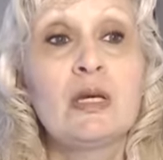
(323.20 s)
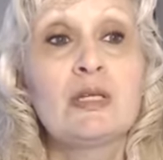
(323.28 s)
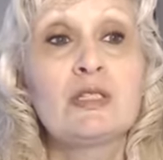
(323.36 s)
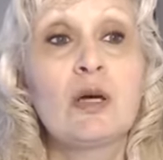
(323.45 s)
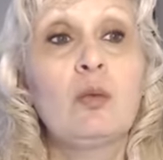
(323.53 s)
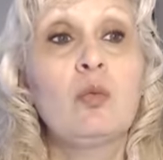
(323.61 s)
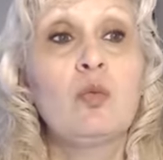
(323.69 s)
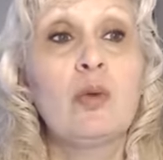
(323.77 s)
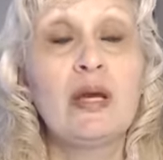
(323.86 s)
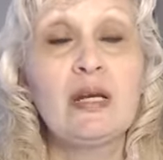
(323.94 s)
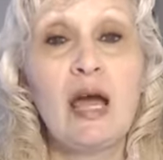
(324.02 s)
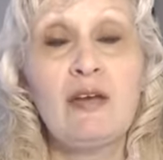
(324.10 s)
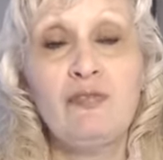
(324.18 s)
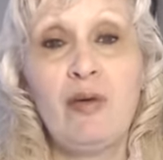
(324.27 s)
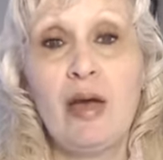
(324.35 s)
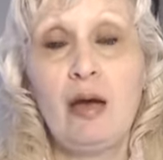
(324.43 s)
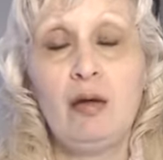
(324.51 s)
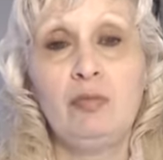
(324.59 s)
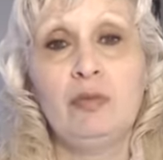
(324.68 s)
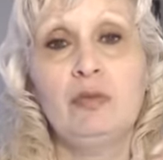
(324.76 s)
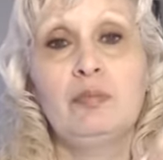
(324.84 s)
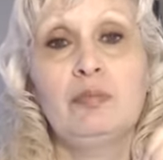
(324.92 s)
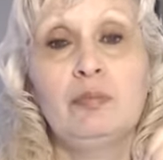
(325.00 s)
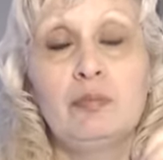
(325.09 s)
So when I found
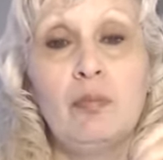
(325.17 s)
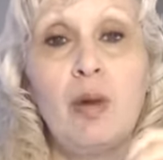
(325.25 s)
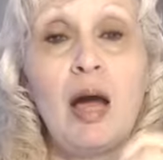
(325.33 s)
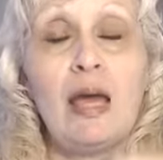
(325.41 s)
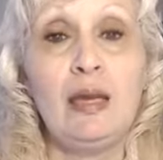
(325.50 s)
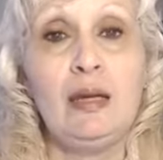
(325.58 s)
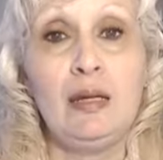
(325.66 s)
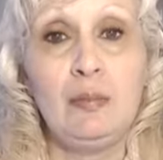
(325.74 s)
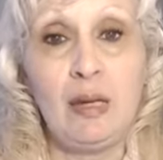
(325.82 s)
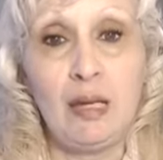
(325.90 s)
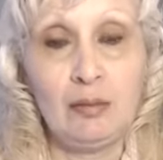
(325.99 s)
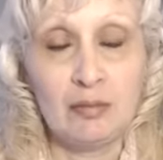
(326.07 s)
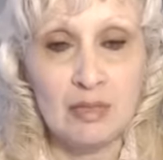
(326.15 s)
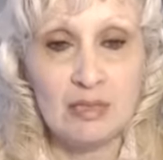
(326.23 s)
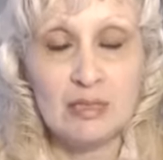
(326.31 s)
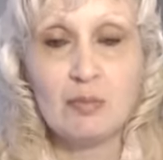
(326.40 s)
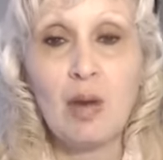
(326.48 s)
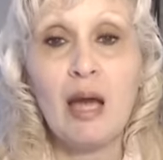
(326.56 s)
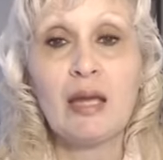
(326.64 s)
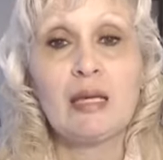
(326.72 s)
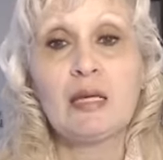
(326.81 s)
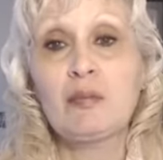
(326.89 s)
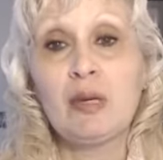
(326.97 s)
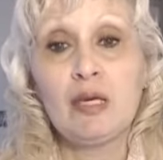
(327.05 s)
my enemy, this is my
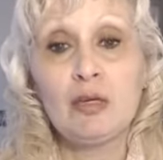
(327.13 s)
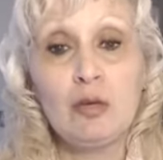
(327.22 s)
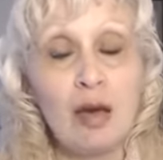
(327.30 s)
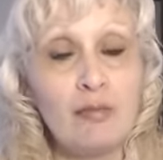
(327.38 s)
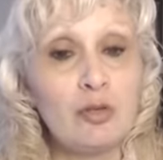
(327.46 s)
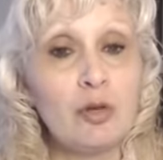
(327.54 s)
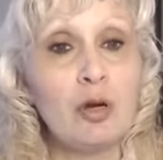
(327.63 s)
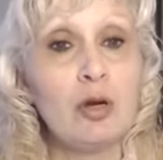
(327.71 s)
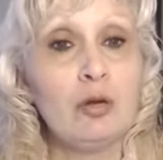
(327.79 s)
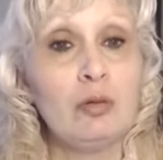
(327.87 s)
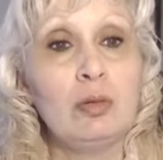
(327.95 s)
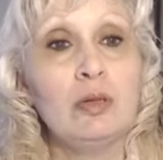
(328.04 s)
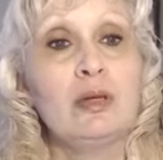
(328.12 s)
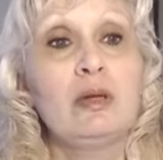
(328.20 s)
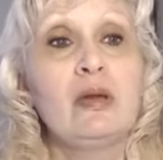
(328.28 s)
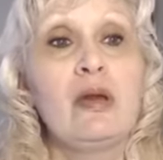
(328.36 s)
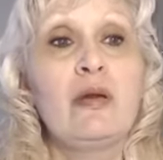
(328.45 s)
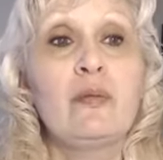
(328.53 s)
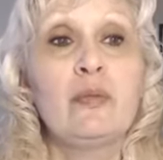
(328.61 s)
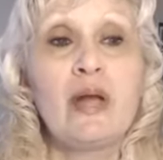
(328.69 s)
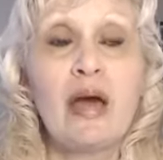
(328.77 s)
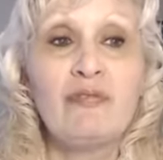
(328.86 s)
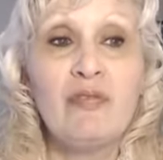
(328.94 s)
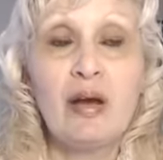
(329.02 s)
enemy, you have your own. When
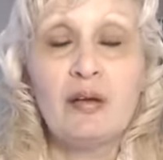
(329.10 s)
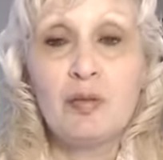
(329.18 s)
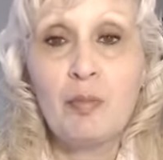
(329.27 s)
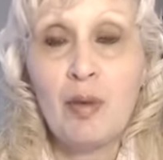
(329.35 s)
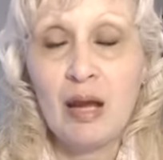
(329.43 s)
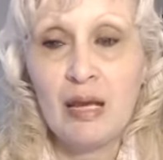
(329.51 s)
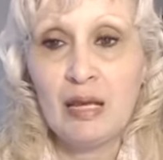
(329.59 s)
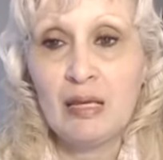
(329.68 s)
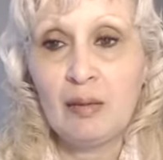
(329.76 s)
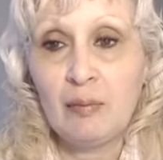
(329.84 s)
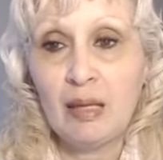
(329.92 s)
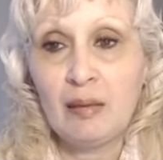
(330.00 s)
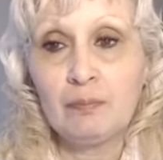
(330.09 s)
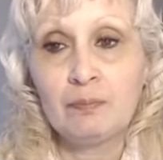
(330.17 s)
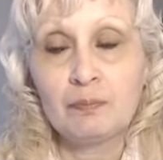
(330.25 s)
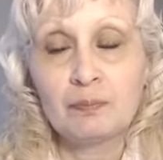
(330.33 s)
I found my enemy,